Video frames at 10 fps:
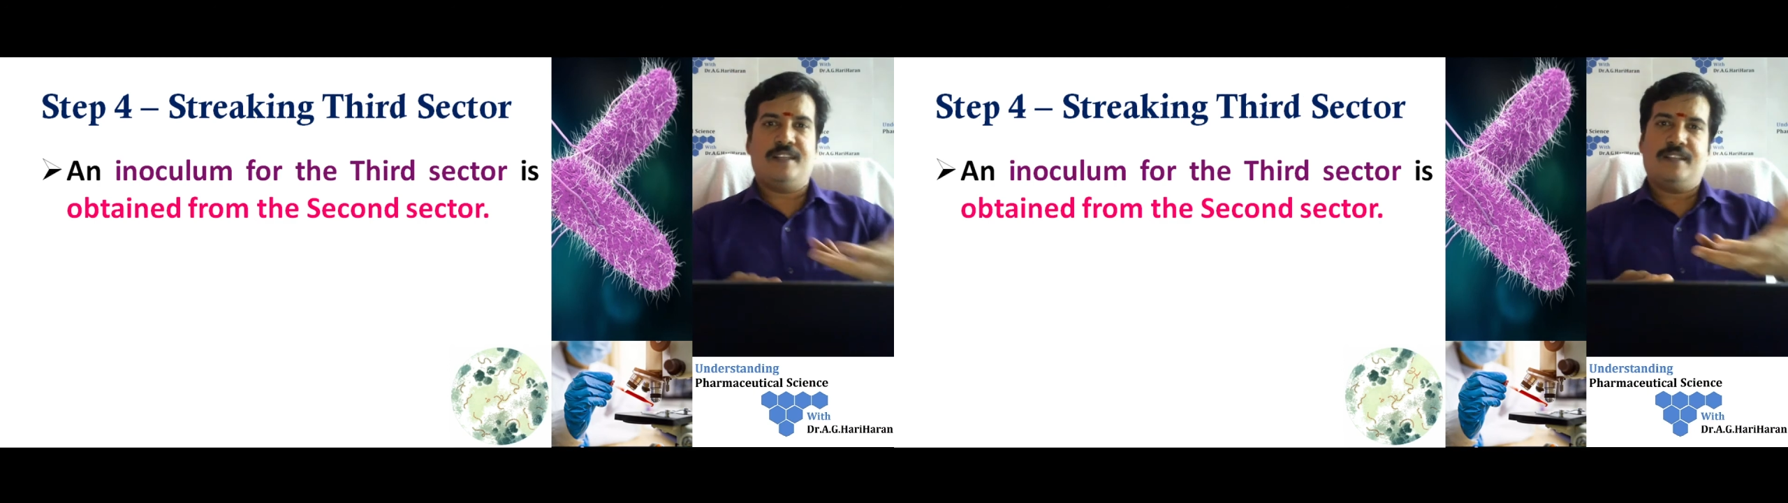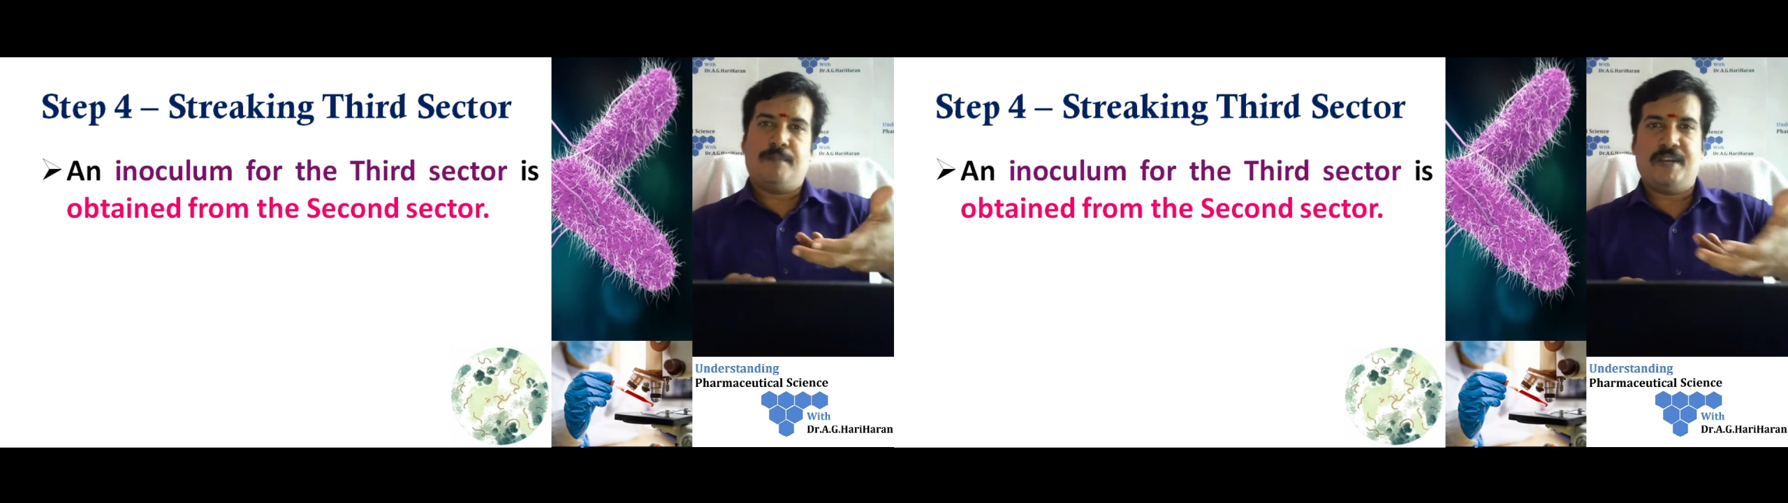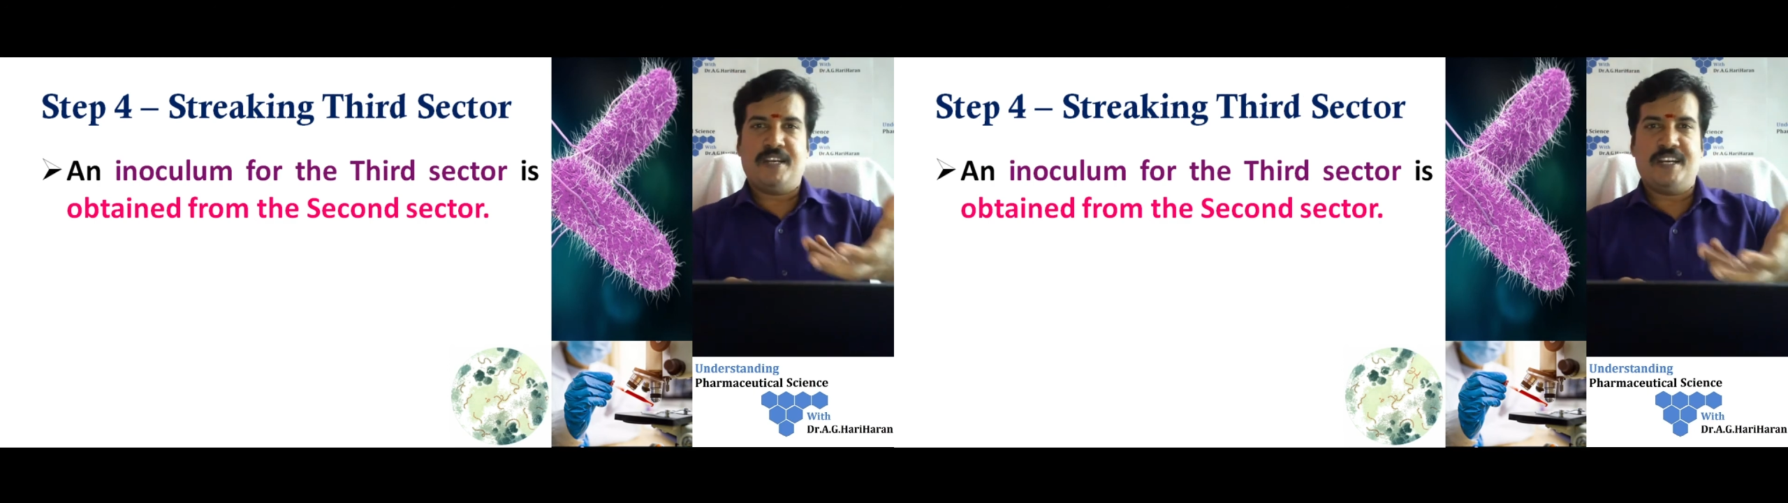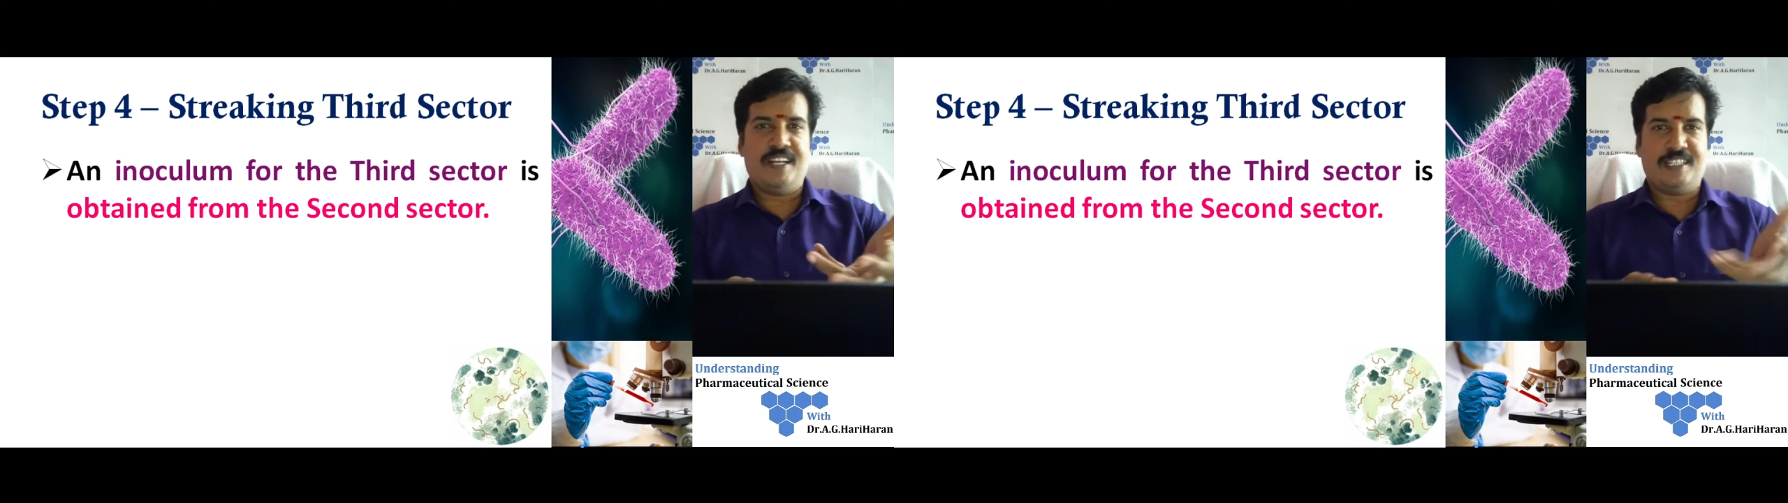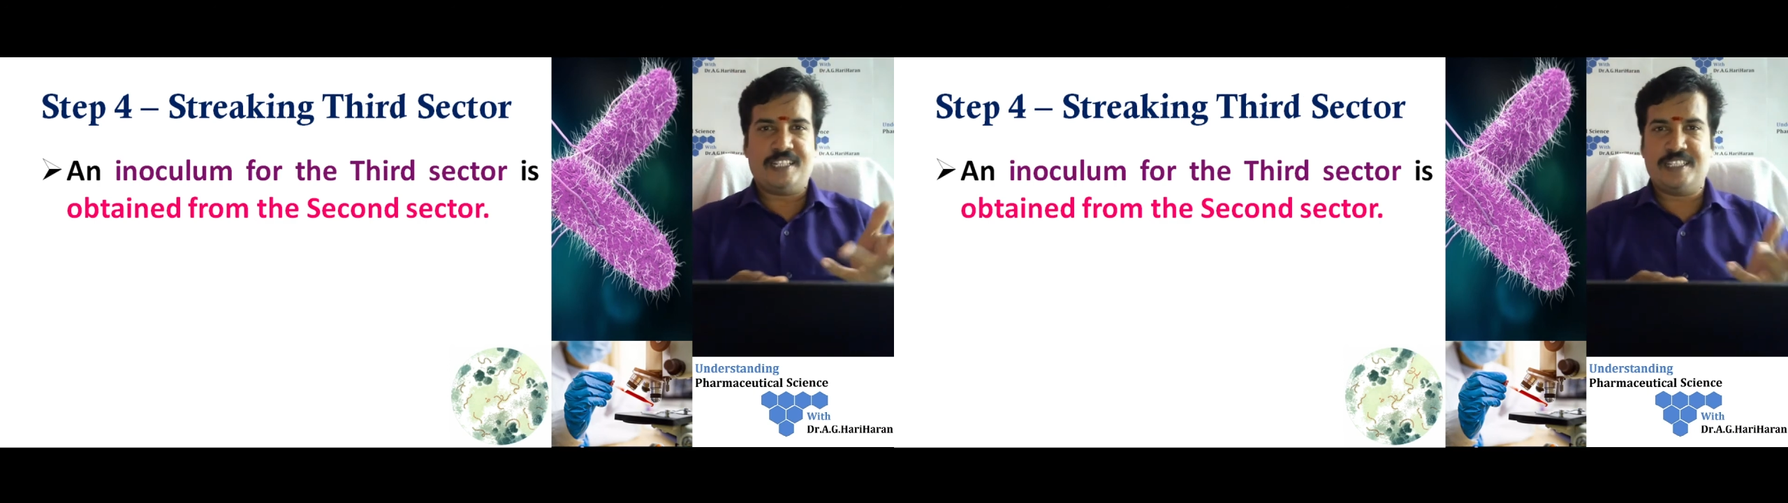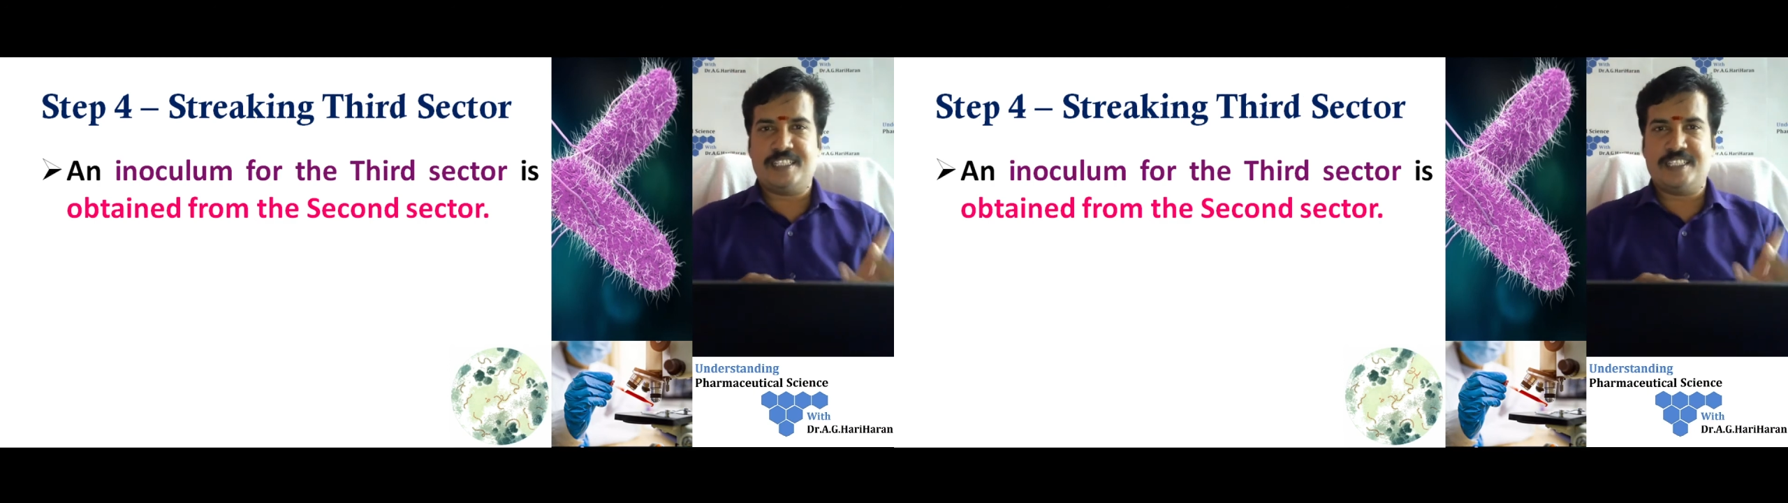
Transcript: The petri disk is